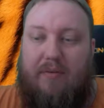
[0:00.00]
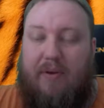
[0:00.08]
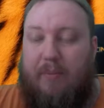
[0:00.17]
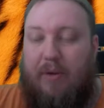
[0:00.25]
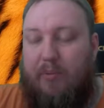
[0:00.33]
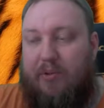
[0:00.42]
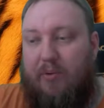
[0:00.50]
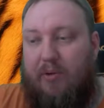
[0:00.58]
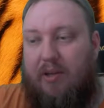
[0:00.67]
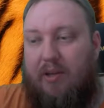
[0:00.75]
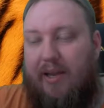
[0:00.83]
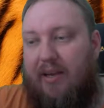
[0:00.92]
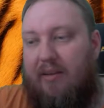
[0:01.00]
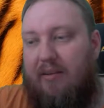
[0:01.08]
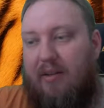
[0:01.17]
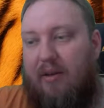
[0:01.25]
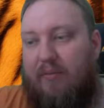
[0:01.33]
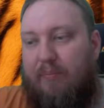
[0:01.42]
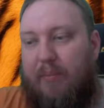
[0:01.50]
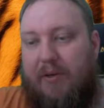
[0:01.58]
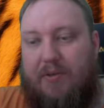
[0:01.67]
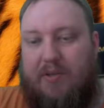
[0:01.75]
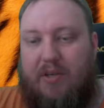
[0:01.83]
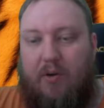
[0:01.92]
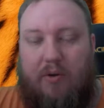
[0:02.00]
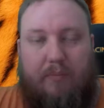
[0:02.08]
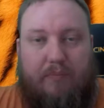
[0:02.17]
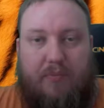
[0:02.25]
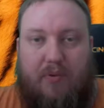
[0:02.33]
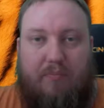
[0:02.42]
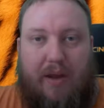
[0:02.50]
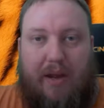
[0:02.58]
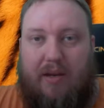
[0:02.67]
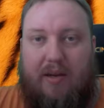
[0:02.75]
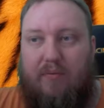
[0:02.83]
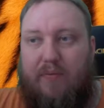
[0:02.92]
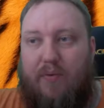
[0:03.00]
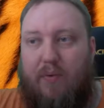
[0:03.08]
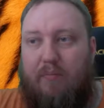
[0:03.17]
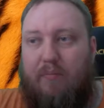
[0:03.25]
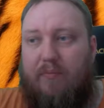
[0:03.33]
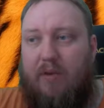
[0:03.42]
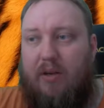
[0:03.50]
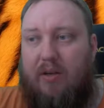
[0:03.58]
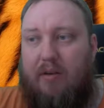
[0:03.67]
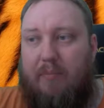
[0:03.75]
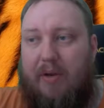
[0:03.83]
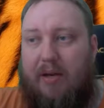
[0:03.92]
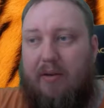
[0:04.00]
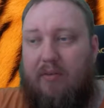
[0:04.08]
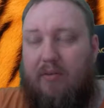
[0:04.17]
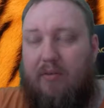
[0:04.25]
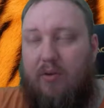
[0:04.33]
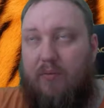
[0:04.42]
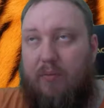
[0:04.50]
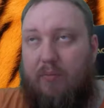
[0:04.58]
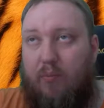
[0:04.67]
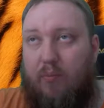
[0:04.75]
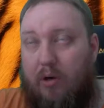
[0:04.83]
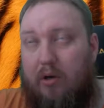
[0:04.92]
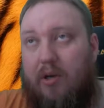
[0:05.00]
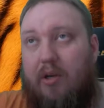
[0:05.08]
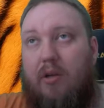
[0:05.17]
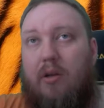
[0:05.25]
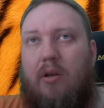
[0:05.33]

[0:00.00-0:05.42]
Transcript: I'm able to collect enough by just going back from work,